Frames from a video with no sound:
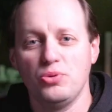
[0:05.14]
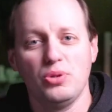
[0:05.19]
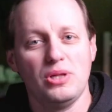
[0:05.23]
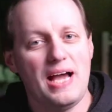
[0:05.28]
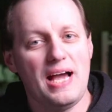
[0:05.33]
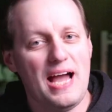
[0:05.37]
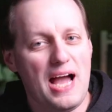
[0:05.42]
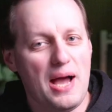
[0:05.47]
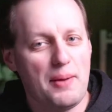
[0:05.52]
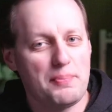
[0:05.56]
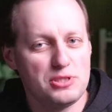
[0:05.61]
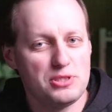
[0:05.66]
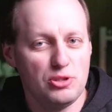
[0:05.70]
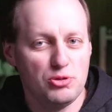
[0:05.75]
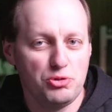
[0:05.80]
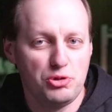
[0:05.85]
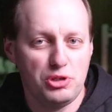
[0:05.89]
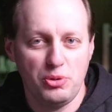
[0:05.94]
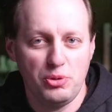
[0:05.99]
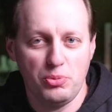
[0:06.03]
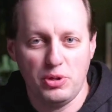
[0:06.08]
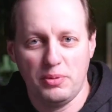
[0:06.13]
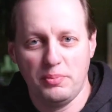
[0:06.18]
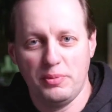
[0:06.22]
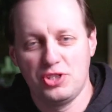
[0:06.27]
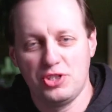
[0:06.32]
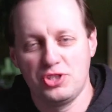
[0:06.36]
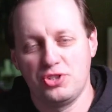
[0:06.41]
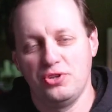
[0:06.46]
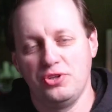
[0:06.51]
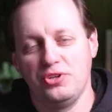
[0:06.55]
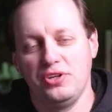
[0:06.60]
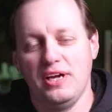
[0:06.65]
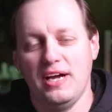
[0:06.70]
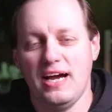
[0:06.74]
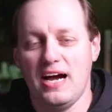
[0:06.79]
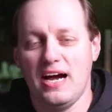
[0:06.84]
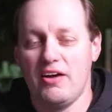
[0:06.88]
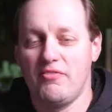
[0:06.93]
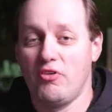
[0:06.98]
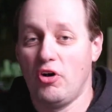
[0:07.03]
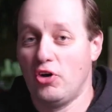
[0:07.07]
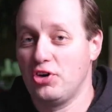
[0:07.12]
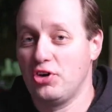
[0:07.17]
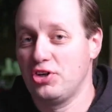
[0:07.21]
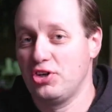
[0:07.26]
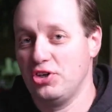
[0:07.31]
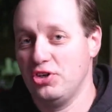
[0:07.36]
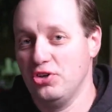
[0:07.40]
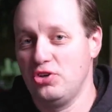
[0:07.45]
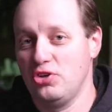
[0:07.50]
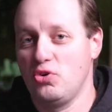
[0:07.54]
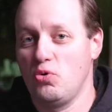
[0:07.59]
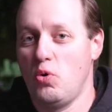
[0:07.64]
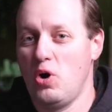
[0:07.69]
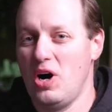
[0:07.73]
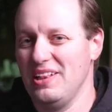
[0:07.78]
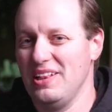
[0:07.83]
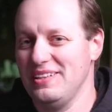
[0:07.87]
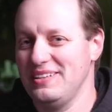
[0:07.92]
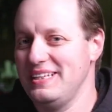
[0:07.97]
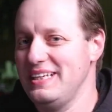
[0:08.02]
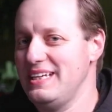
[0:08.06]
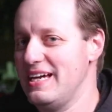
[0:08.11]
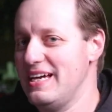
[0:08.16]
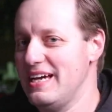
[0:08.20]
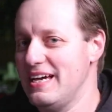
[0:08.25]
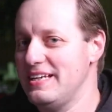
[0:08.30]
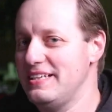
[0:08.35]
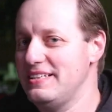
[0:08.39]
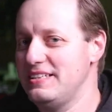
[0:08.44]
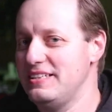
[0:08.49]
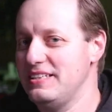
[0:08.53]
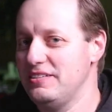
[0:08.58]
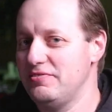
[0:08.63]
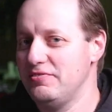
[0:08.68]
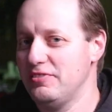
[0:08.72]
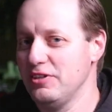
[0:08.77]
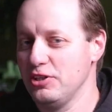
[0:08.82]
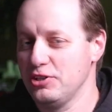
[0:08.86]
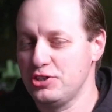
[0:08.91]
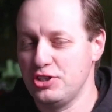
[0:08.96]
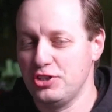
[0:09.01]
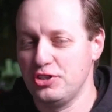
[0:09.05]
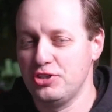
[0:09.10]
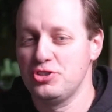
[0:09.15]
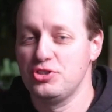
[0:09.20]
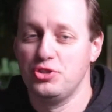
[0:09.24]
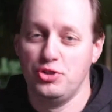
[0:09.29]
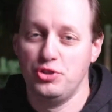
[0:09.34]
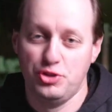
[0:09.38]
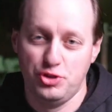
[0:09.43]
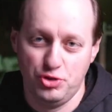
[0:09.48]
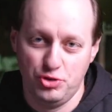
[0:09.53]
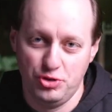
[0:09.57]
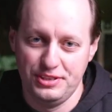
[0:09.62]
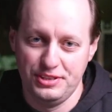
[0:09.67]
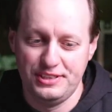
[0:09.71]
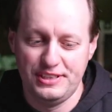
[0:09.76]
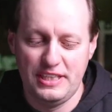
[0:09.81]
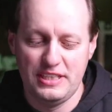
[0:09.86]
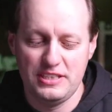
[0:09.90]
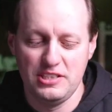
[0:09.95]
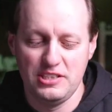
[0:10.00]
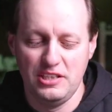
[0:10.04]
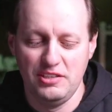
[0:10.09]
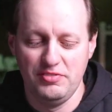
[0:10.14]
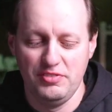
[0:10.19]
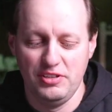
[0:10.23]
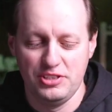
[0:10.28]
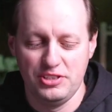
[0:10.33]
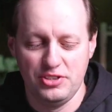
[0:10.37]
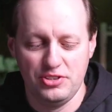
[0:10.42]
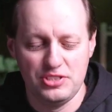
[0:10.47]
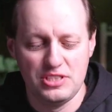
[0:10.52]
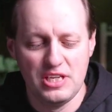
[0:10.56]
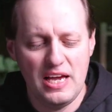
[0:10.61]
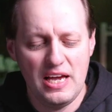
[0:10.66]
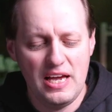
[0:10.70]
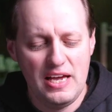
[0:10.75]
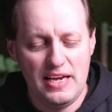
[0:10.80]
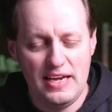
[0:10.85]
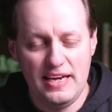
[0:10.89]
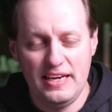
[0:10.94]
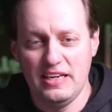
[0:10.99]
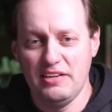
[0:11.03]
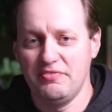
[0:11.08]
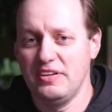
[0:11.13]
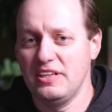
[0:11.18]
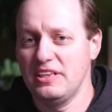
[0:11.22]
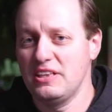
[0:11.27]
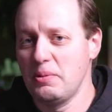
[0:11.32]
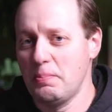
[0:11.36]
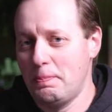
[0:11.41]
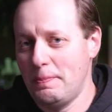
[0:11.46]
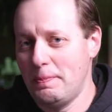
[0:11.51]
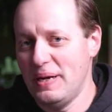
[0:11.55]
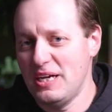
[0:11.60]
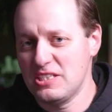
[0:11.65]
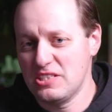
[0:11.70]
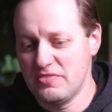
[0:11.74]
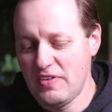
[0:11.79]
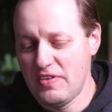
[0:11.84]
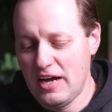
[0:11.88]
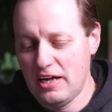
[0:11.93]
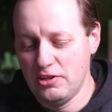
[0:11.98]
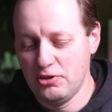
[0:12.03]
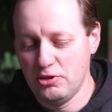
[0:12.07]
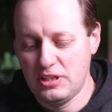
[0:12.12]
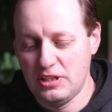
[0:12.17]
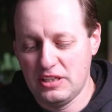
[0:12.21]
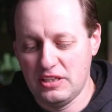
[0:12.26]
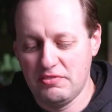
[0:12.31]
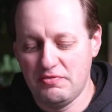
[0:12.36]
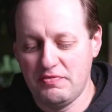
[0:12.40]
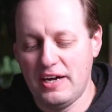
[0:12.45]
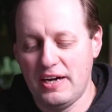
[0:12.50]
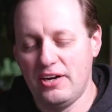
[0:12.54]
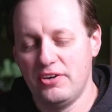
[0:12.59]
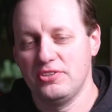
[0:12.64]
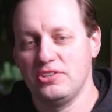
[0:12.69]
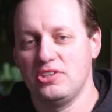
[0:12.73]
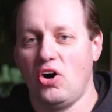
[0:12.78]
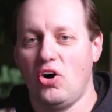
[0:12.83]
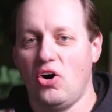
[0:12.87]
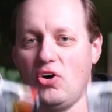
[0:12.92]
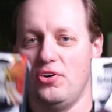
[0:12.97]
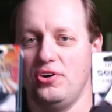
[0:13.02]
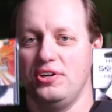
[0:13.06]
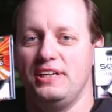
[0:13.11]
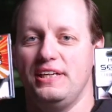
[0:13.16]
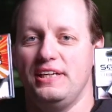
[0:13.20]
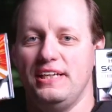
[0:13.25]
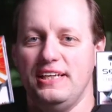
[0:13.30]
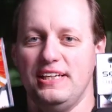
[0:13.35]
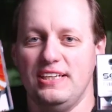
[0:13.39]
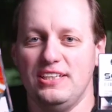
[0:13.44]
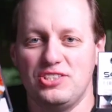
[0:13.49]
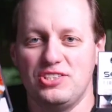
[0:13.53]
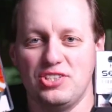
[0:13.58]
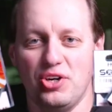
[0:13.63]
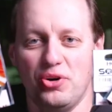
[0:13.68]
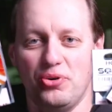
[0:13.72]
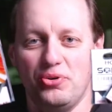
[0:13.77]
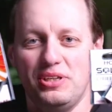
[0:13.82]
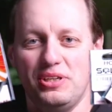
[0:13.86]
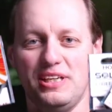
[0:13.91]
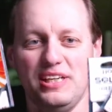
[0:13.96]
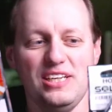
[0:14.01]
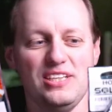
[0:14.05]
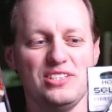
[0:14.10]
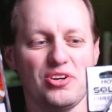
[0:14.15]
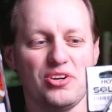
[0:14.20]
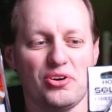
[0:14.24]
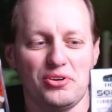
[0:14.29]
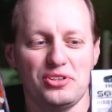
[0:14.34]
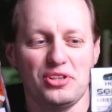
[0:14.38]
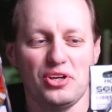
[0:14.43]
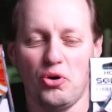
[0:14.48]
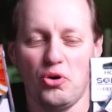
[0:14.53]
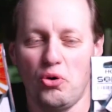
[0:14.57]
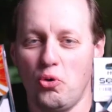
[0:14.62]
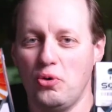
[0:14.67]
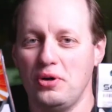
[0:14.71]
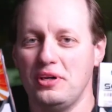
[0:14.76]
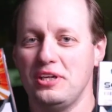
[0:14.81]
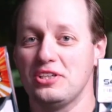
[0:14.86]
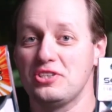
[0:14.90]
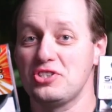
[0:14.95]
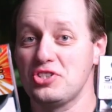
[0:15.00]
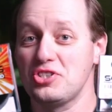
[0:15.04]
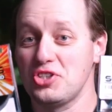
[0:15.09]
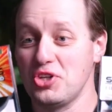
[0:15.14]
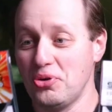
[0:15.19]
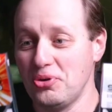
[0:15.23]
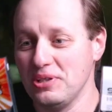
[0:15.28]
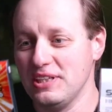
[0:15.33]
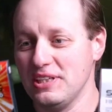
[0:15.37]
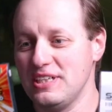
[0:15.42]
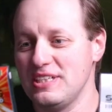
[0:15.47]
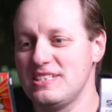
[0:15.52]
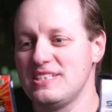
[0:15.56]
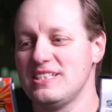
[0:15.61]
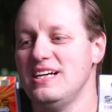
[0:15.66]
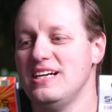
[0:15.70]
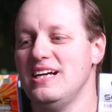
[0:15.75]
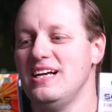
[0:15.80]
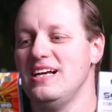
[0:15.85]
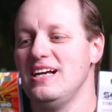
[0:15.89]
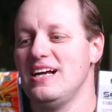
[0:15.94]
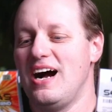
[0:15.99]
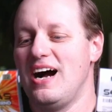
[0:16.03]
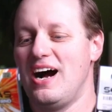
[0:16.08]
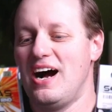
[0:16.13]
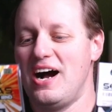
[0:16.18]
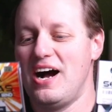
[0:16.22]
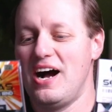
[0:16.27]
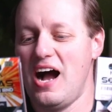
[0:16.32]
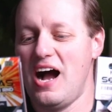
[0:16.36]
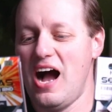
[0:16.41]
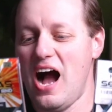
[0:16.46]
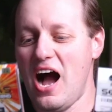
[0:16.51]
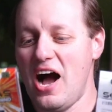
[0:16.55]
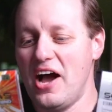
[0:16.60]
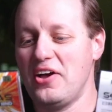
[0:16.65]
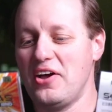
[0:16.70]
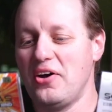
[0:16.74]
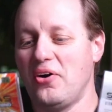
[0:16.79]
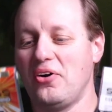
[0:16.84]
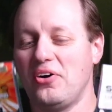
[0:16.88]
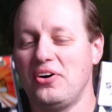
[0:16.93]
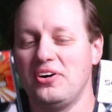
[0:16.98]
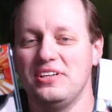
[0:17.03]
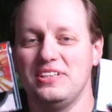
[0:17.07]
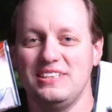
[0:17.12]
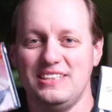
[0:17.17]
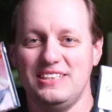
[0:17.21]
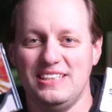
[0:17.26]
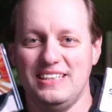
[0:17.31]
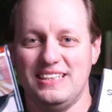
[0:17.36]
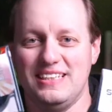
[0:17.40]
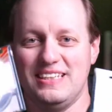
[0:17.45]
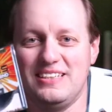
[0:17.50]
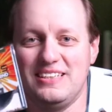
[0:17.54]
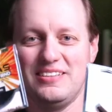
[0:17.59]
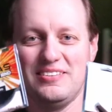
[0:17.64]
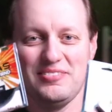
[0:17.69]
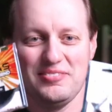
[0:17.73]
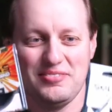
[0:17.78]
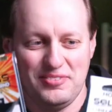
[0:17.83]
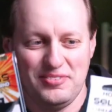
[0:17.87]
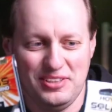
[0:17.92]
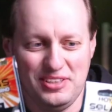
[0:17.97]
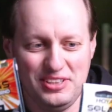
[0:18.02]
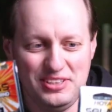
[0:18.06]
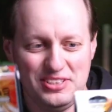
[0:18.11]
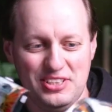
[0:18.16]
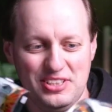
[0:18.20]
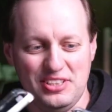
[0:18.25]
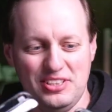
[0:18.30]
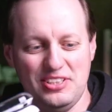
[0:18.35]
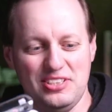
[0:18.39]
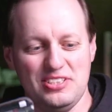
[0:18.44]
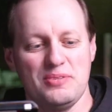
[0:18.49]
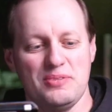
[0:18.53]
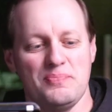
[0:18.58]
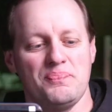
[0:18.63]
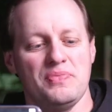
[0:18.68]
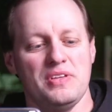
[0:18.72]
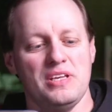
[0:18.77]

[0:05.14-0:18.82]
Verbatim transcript: you will absolutely want to make sure you have are good quality ND filters, neutral density filters, and I think the best value that I found are these. So these are the Hoya Solas uh, IRDN filters.